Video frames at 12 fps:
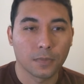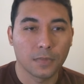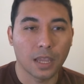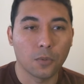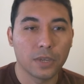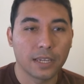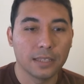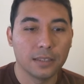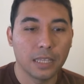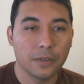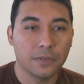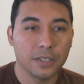and we can
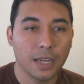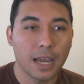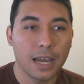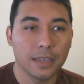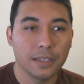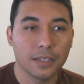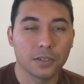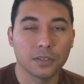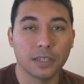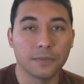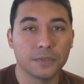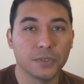never hide here on
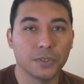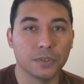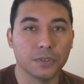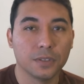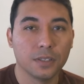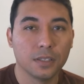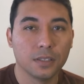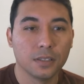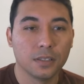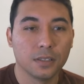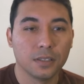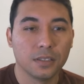f2.
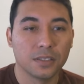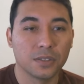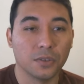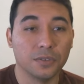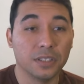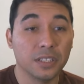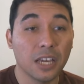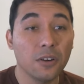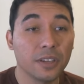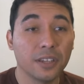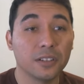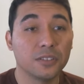So now
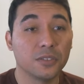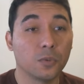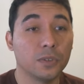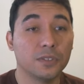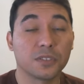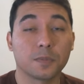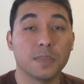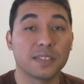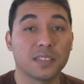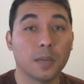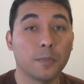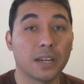here we just
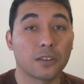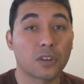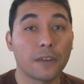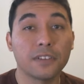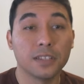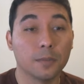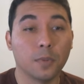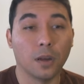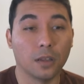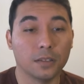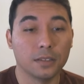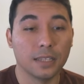messed up by grabbing the
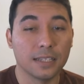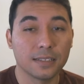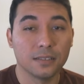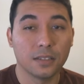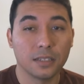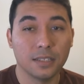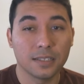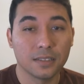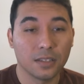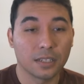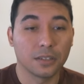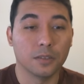pawn. That's not
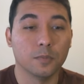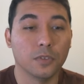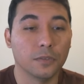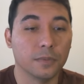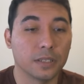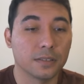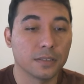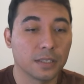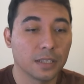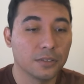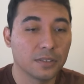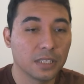a good move, because they
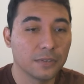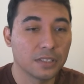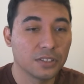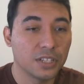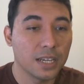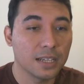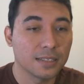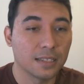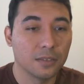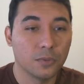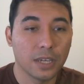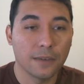can just give us checks
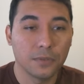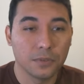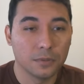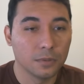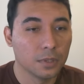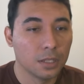and we have to